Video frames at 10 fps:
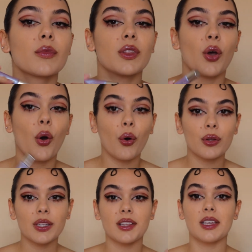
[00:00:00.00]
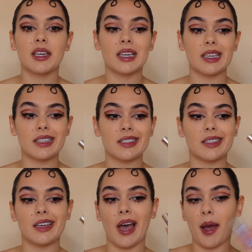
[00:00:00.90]
The only thing is
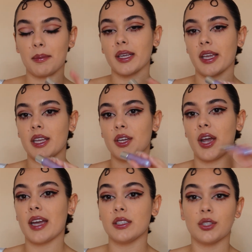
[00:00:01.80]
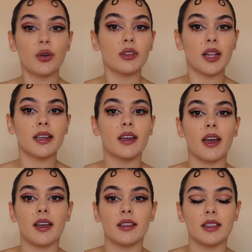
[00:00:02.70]
the applicator I don't like.
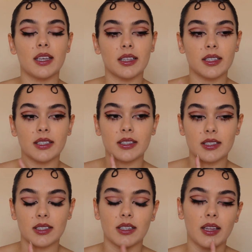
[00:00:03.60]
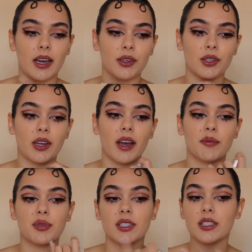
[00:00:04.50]
I think that it doesn't allow you to
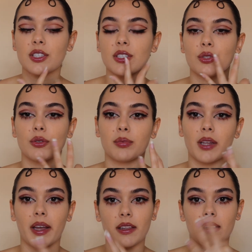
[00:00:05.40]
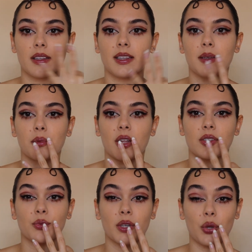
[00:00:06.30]
have precision to apply the lip
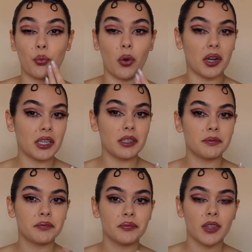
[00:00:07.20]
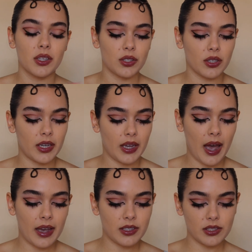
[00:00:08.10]
gloss where you want it. So
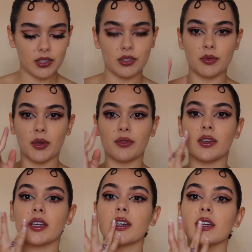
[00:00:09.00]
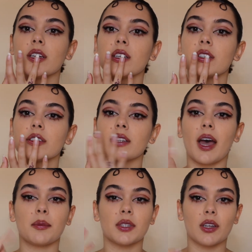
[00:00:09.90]
I just used my finger and just
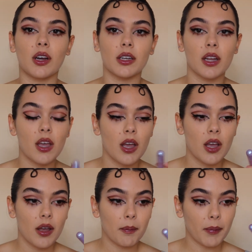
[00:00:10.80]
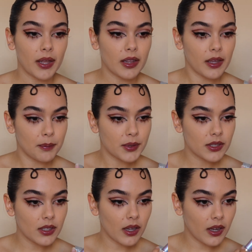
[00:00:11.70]
tapped it on my lips.